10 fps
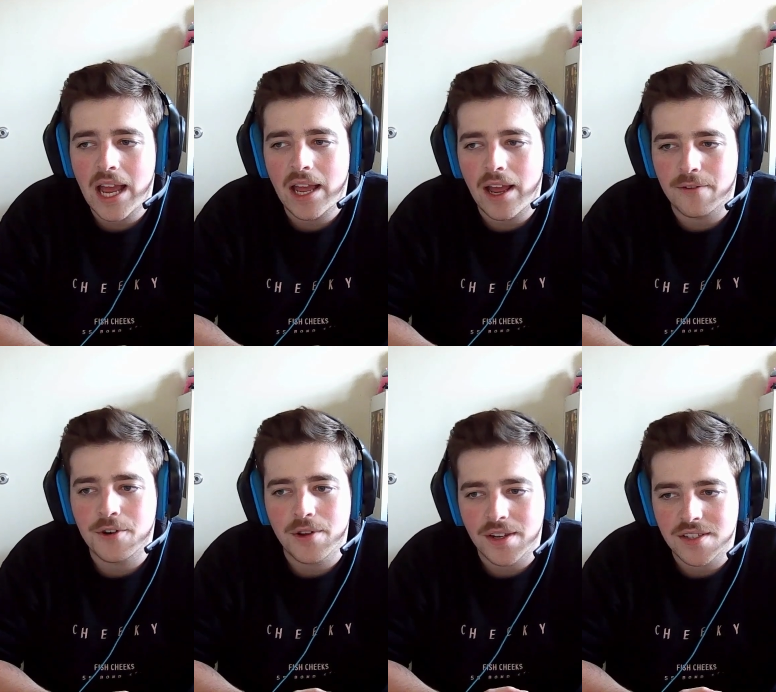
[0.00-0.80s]
after
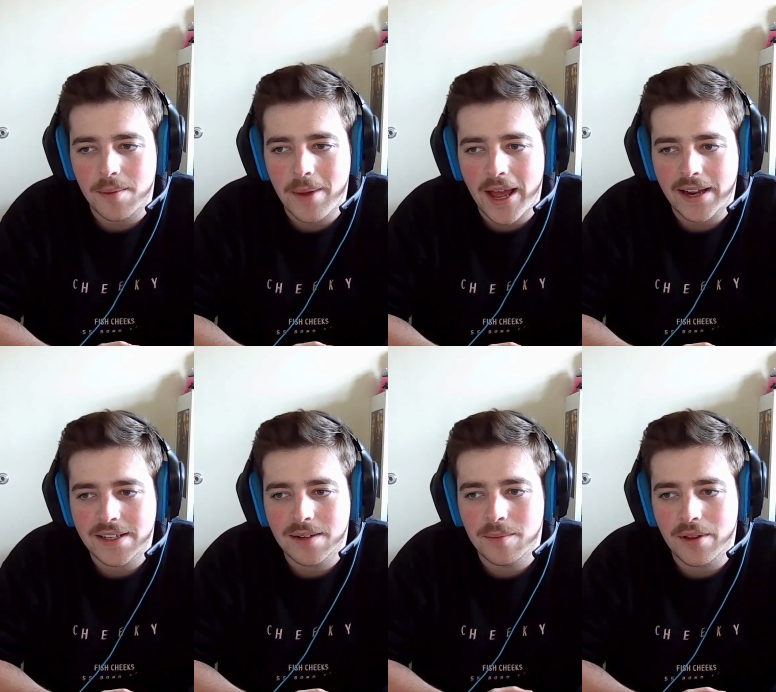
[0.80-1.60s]
you guys come back
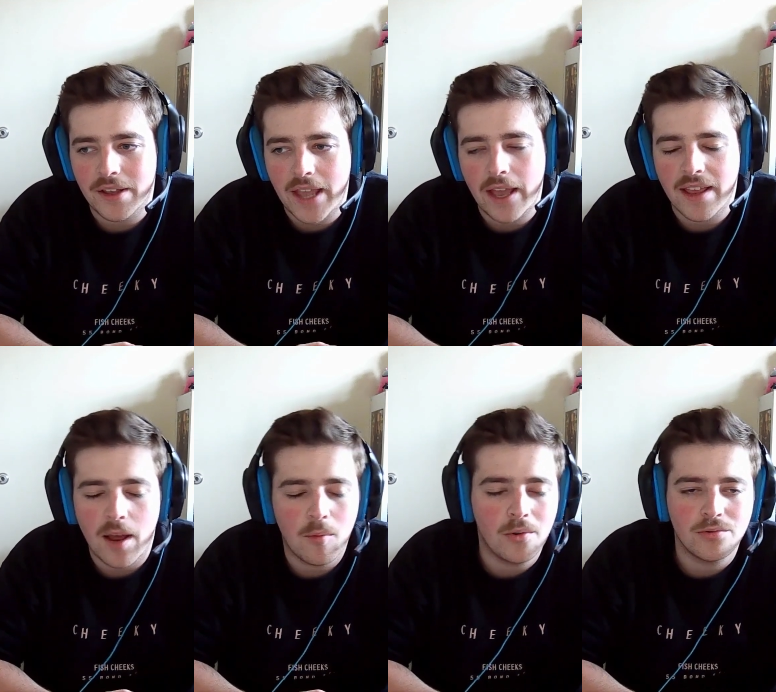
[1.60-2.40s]
and be like, hey,
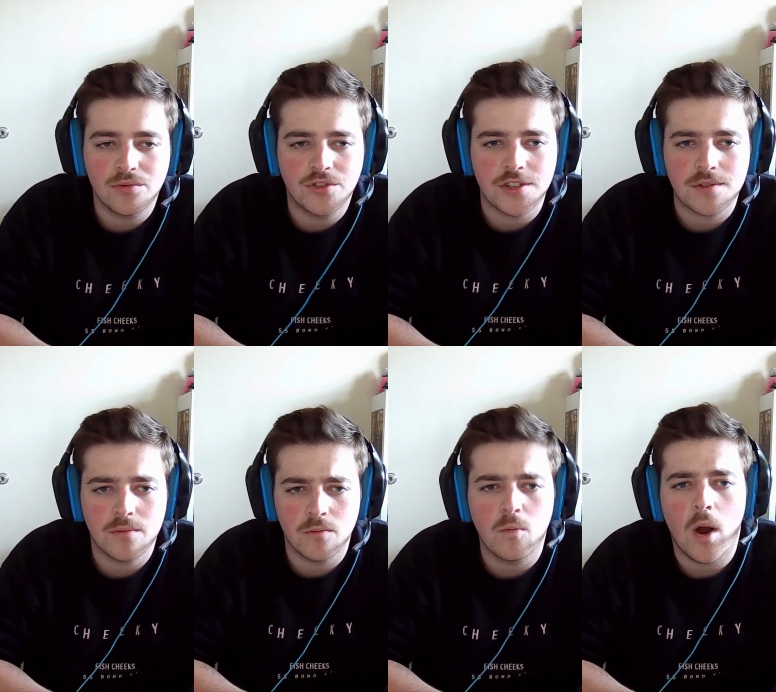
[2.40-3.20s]
yeah, we'll just
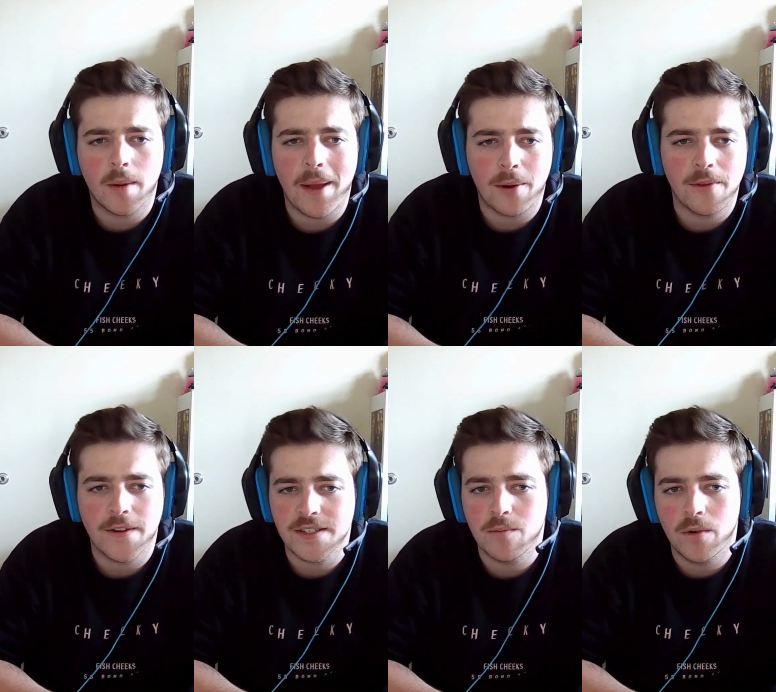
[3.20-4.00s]
walk back with
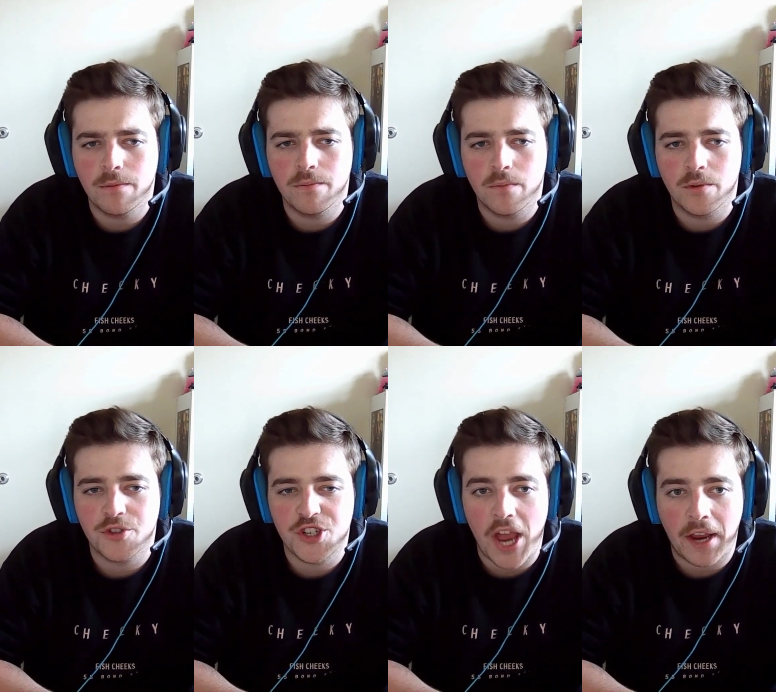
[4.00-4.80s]
us and we'll
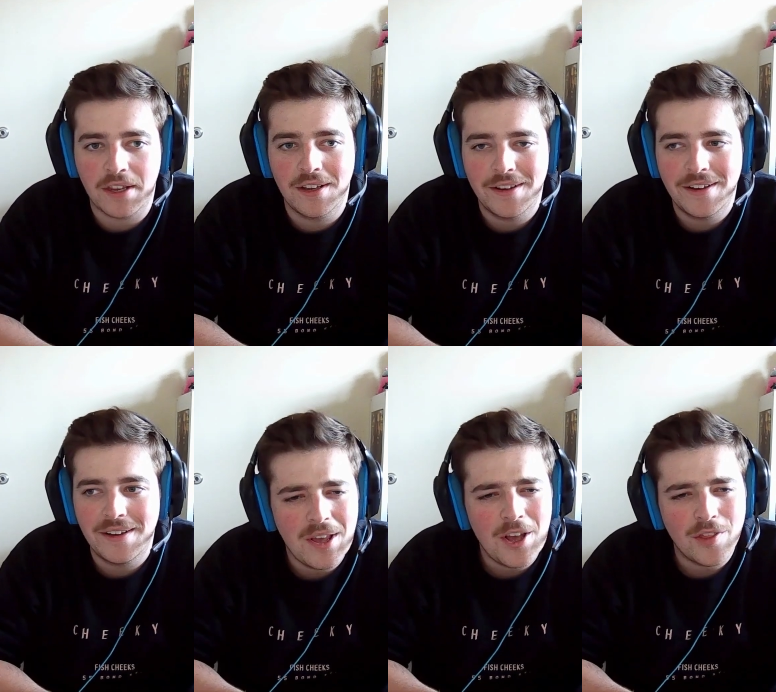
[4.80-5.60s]
check.
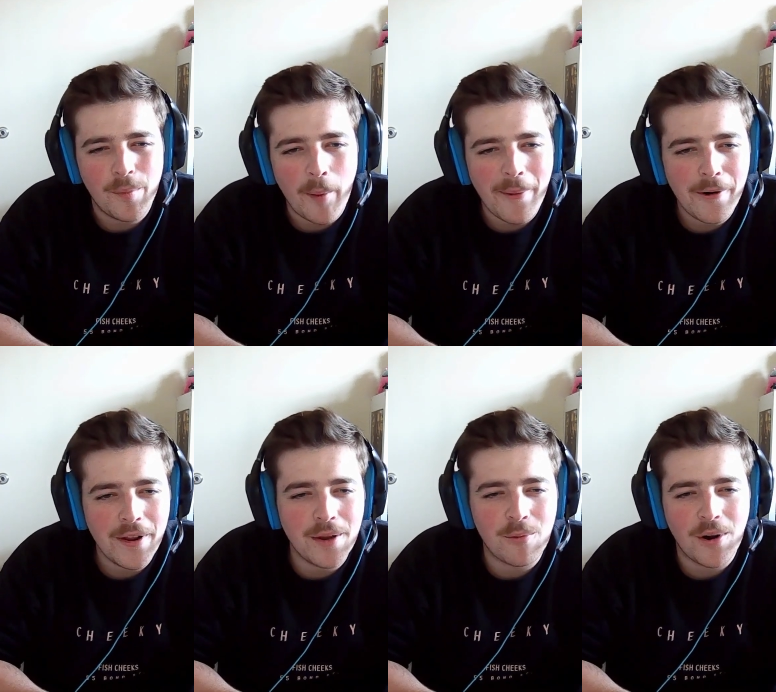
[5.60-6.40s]
The
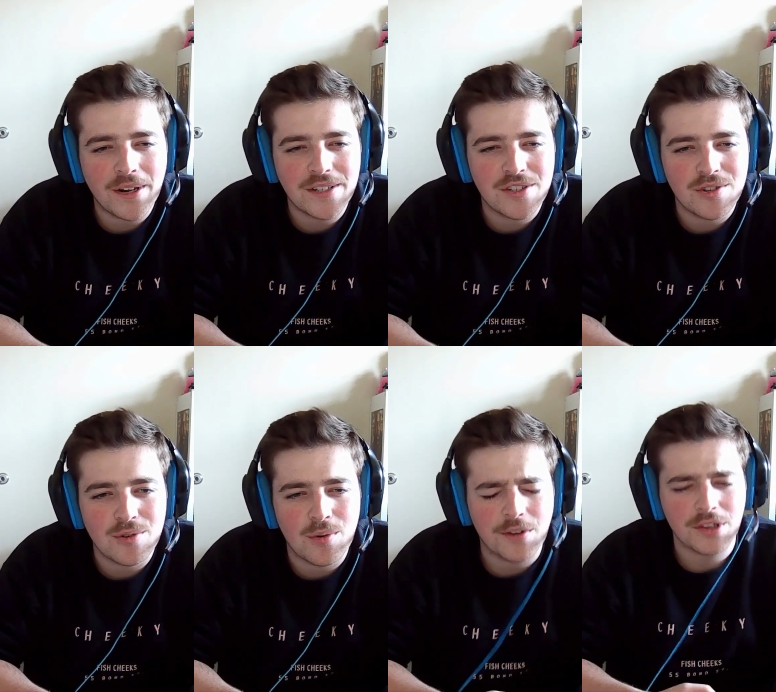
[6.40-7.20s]
barbarian wanted
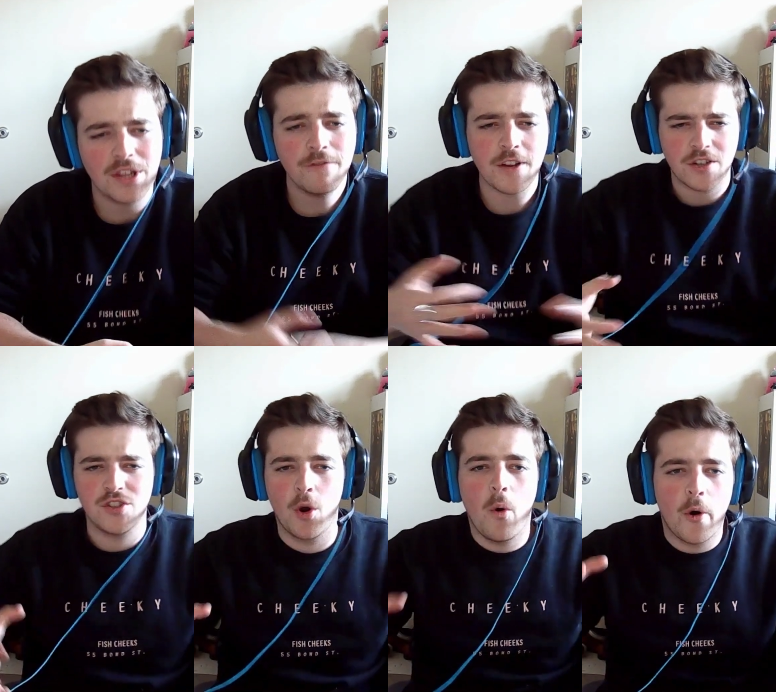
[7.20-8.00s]
to lift a
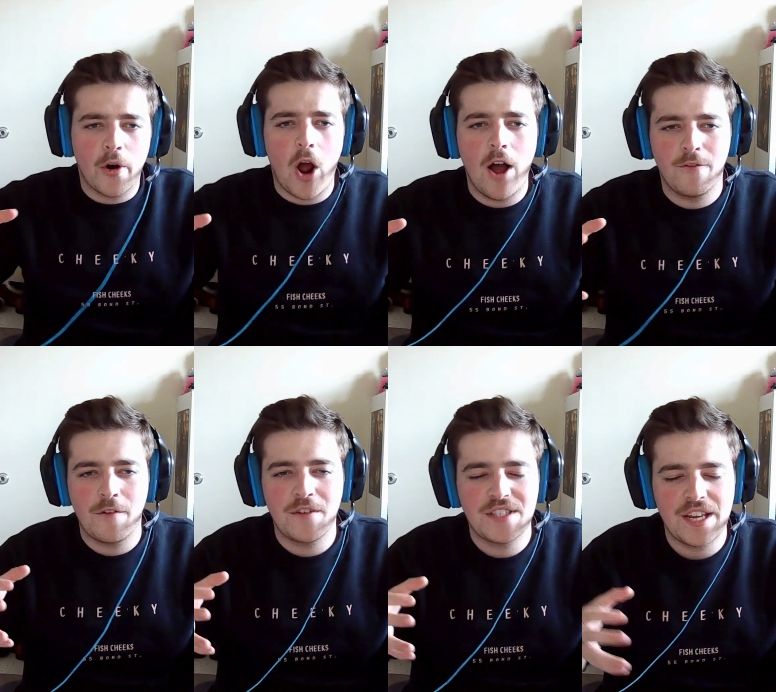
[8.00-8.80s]
door off
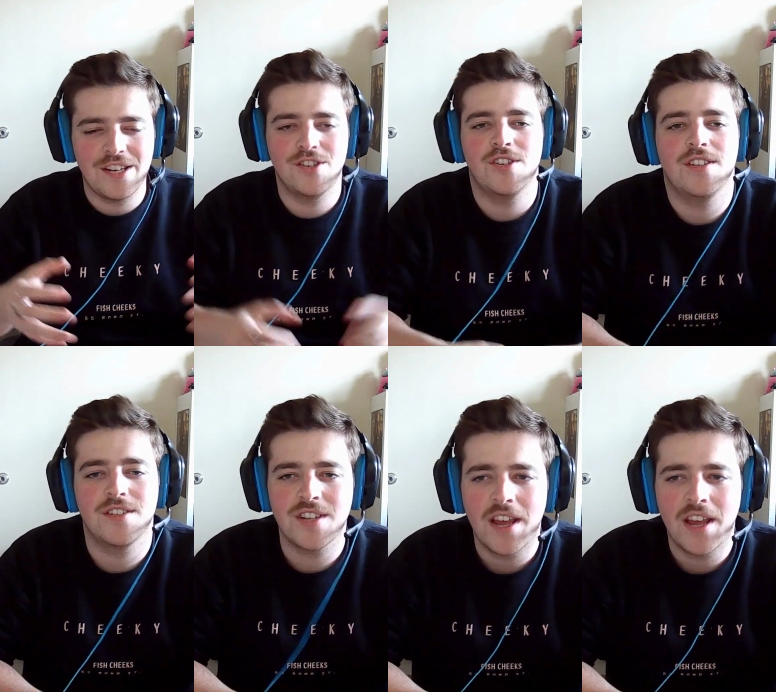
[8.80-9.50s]
of its hinges,